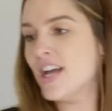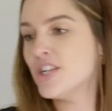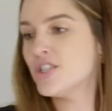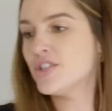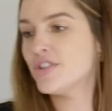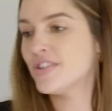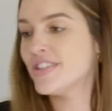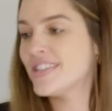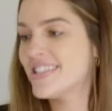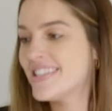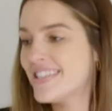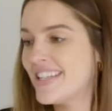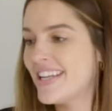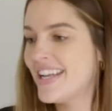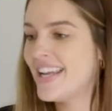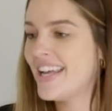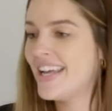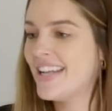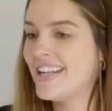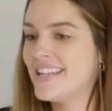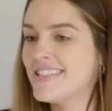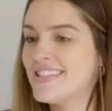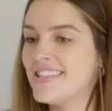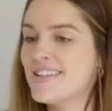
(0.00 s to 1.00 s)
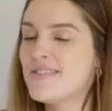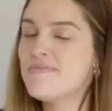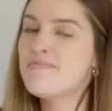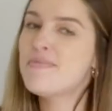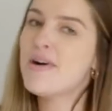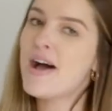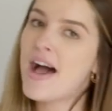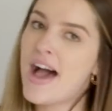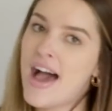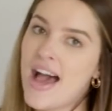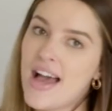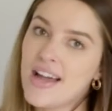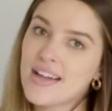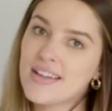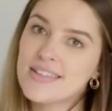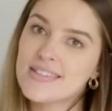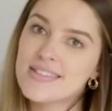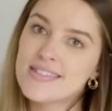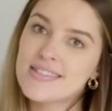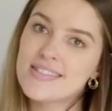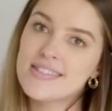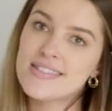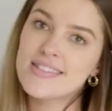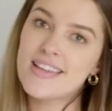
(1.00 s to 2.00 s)
As you can see, it is in a
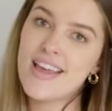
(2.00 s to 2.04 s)
box.